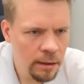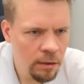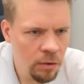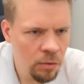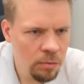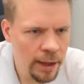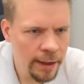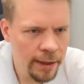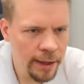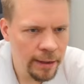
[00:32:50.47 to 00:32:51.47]
how
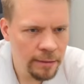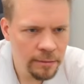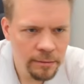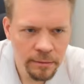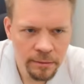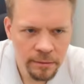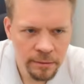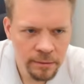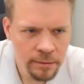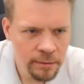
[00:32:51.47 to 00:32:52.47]
black can
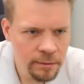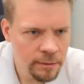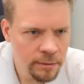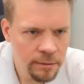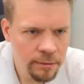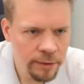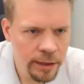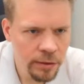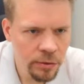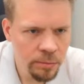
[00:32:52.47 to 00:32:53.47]

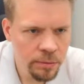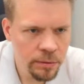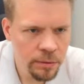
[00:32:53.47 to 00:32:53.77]
regroup